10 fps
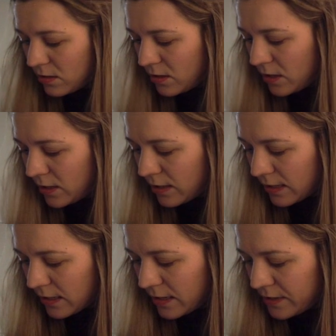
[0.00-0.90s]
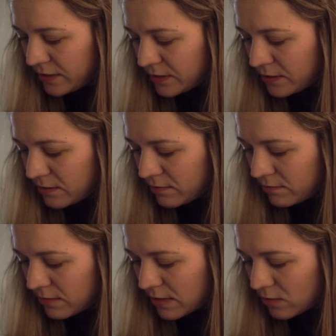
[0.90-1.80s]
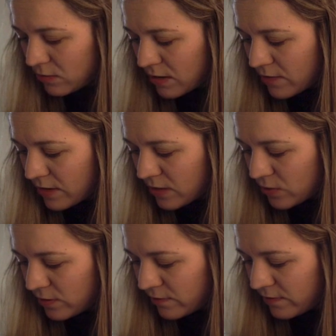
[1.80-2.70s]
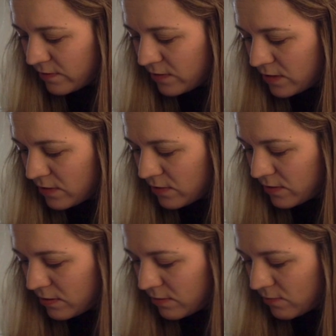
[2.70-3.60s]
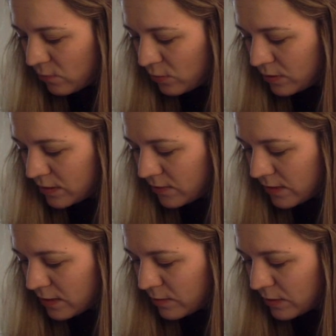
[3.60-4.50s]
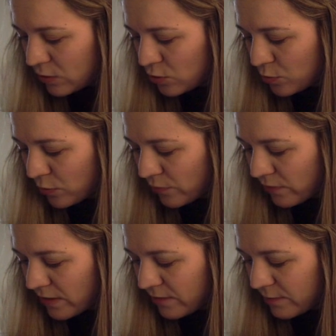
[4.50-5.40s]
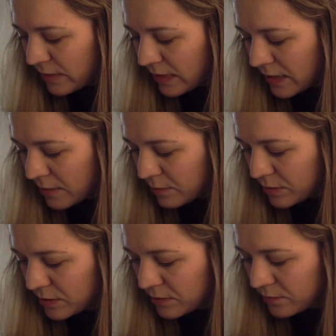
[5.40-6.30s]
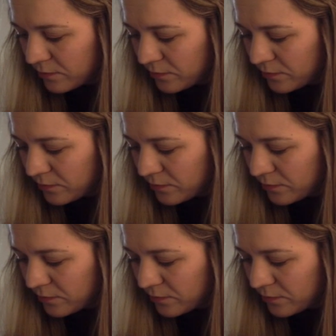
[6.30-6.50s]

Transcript: And in that case, I will have one hundred fifty volts divided by two point five milliamps,